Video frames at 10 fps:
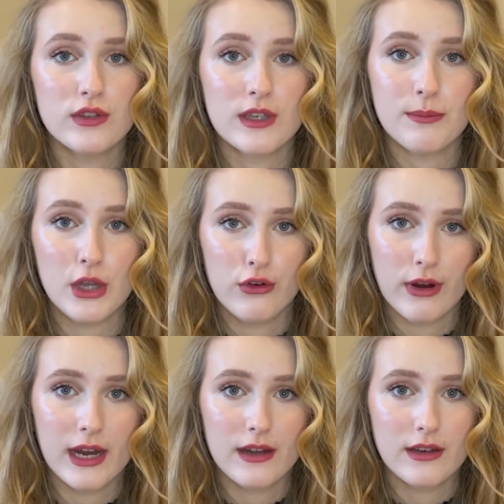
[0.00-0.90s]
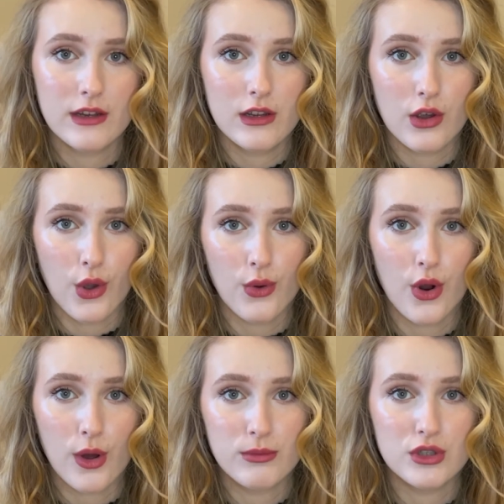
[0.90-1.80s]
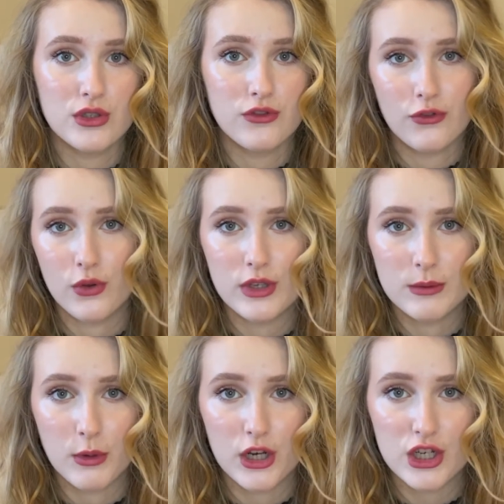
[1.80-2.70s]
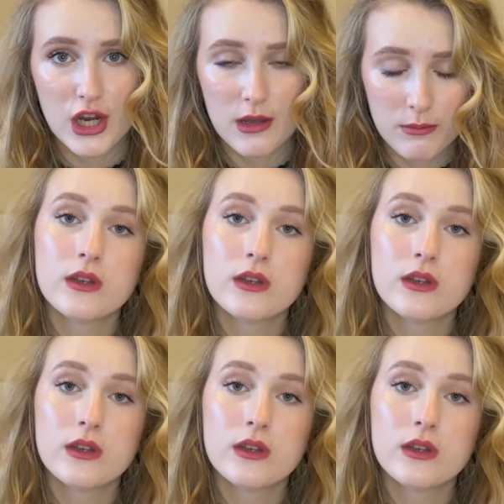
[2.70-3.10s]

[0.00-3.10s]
can be great coat options for this body shape.